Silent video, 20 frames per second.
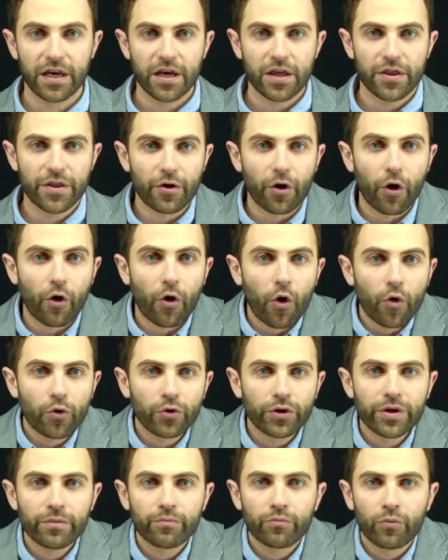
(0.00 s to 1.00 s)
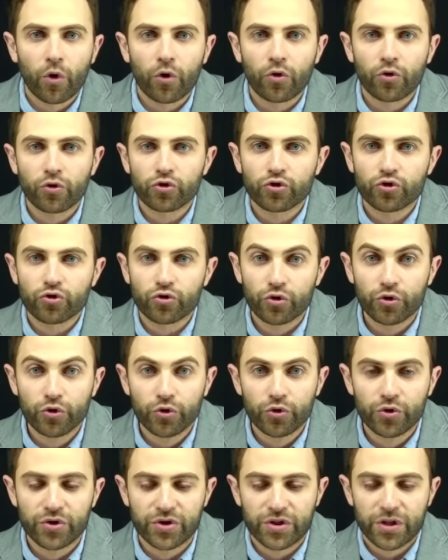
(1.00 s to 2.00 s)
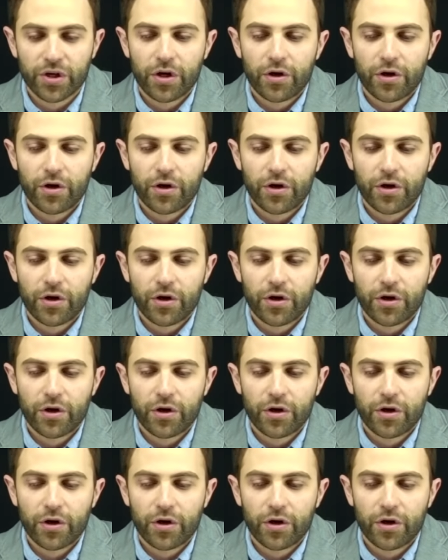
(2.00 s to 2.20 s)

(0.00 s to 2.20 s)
There are only moral truths